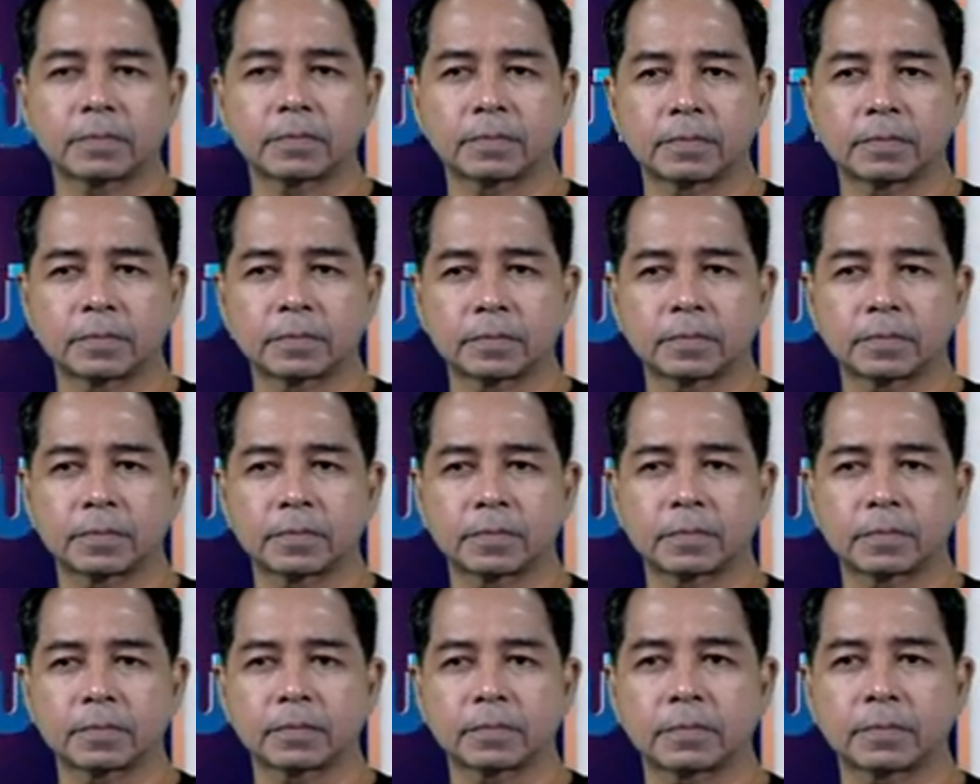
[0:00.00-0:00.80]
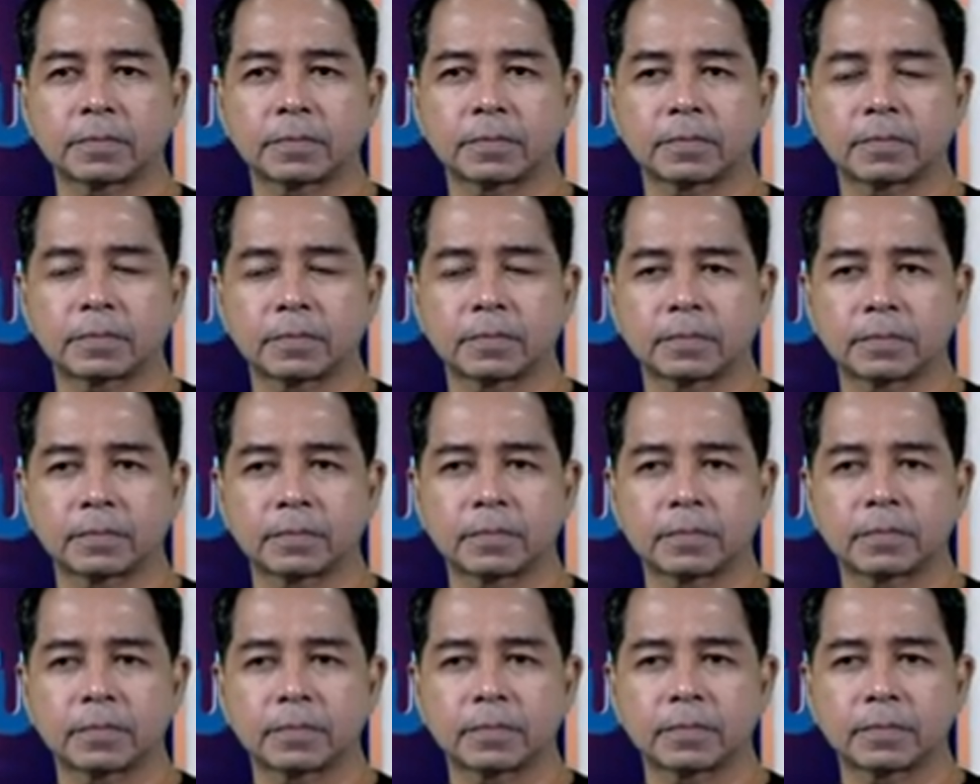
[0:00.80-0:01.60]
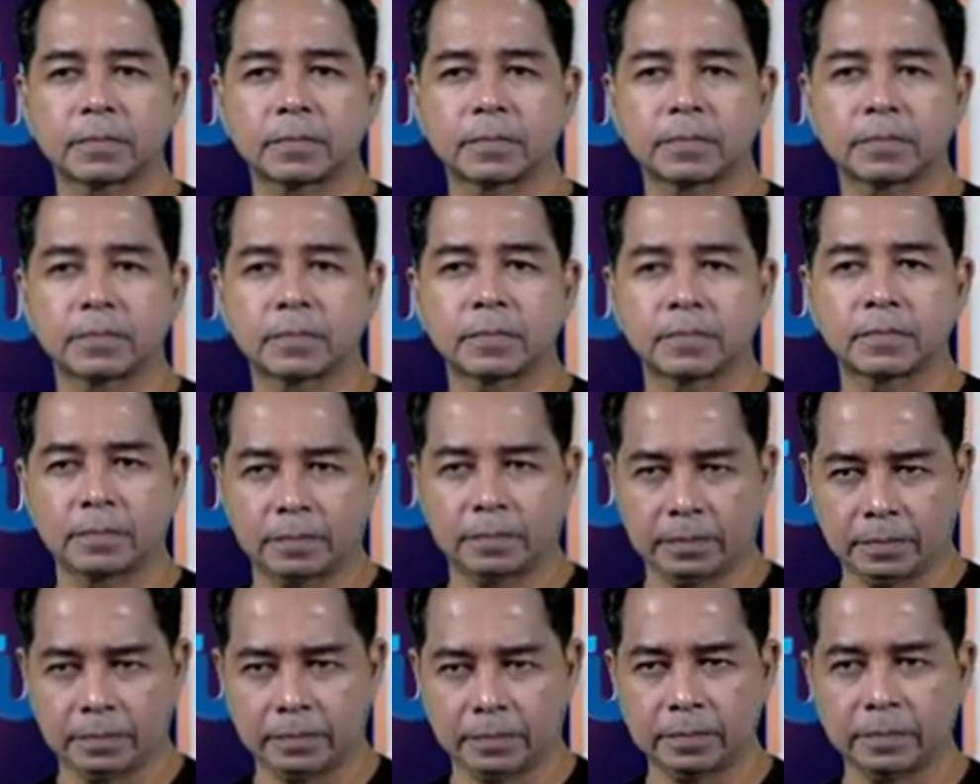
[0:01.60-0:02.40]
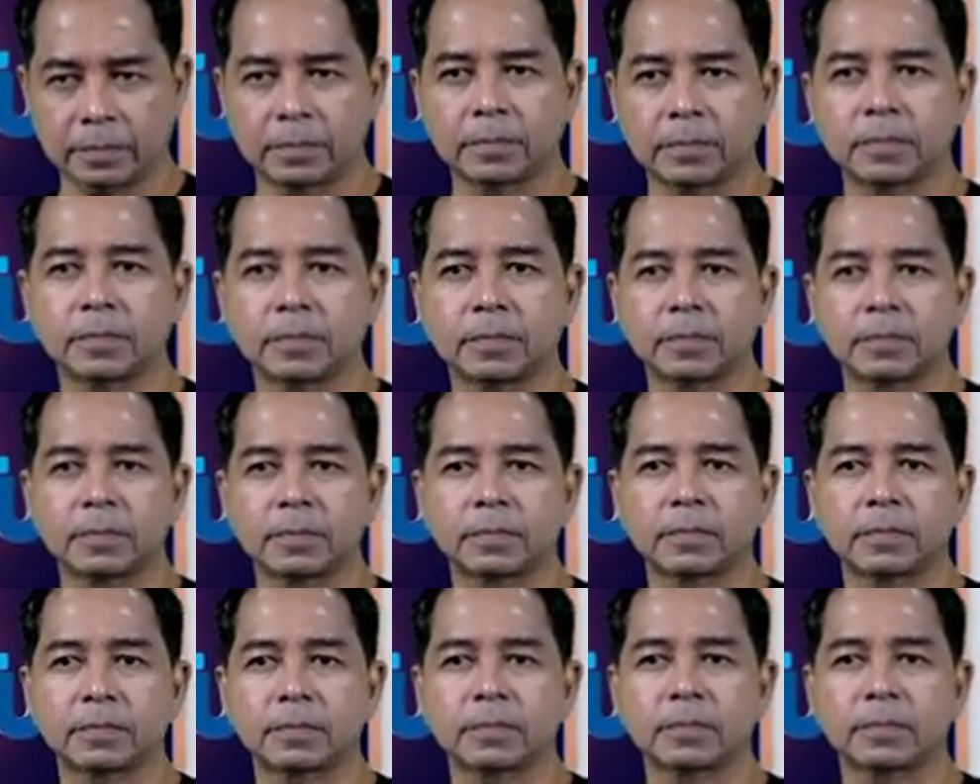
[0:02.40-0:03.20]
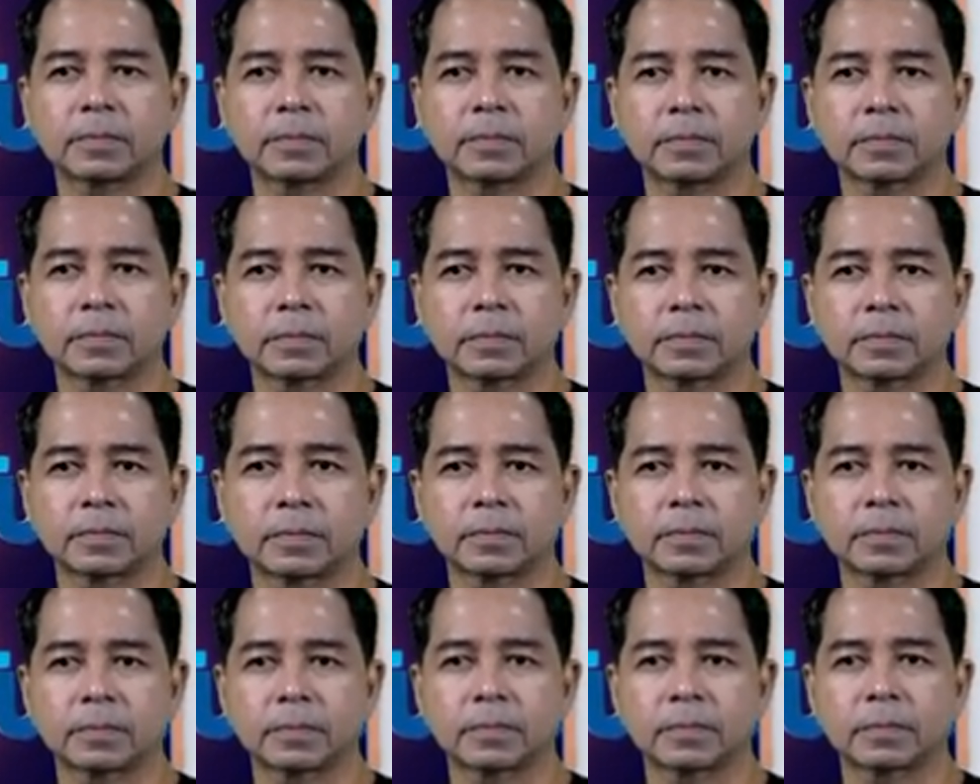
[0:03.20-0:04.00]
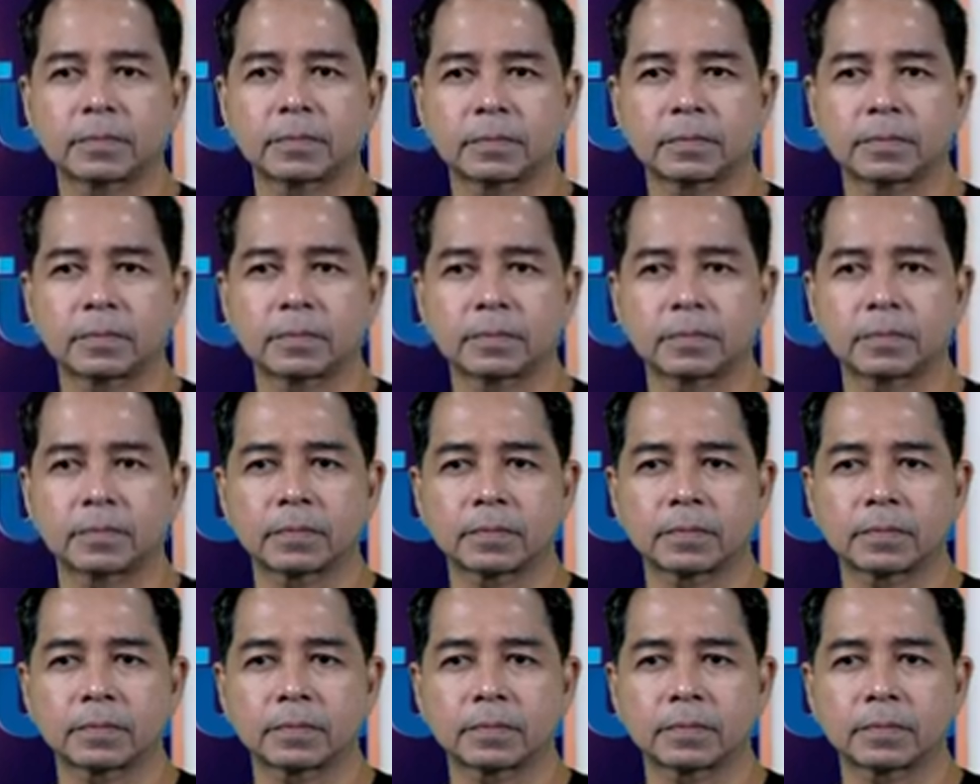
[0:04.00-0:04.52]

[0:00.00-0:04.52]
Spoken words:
(not speaking)